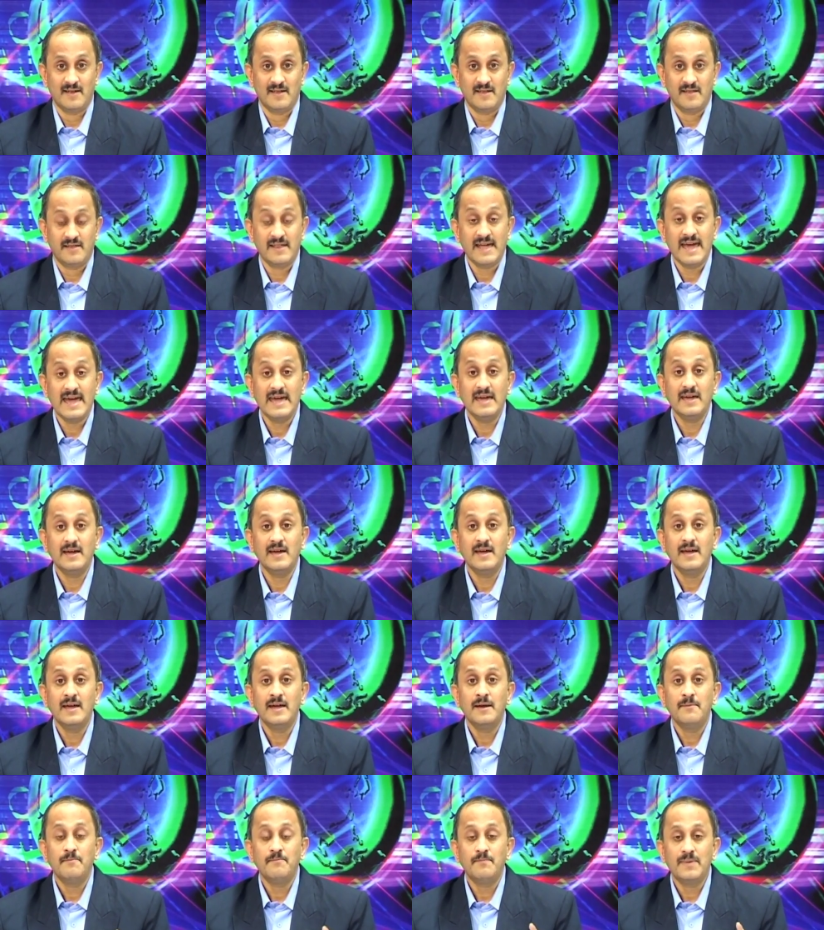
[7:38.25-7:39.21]
saying
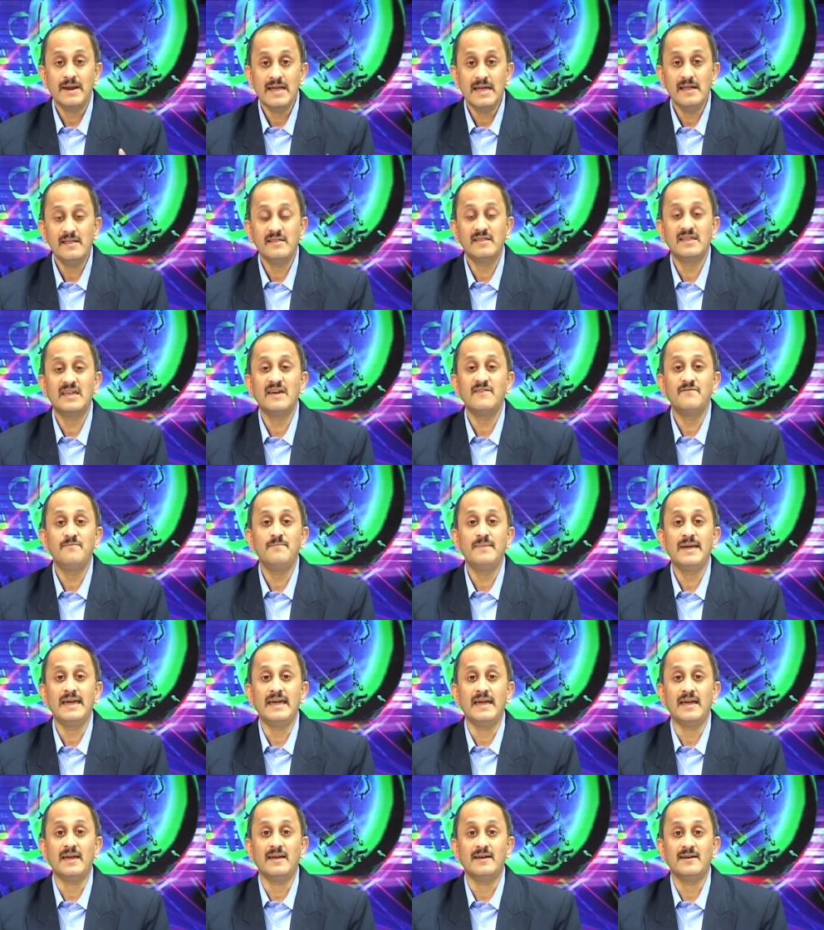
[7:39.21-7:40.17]
please give
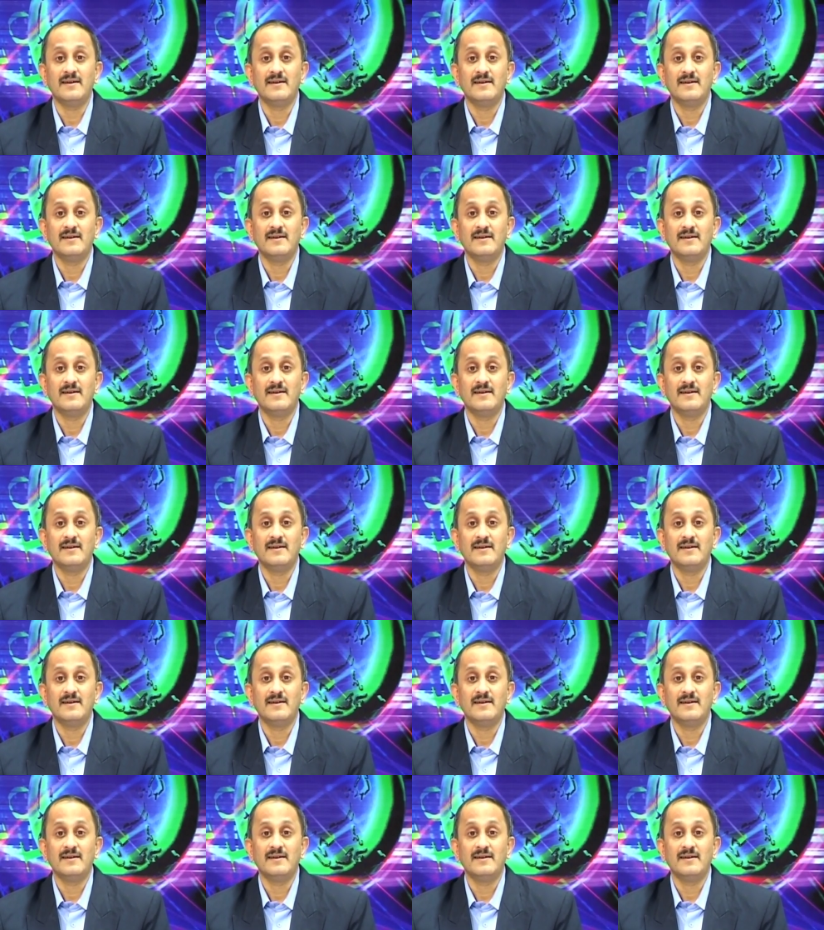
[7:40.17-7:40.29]
me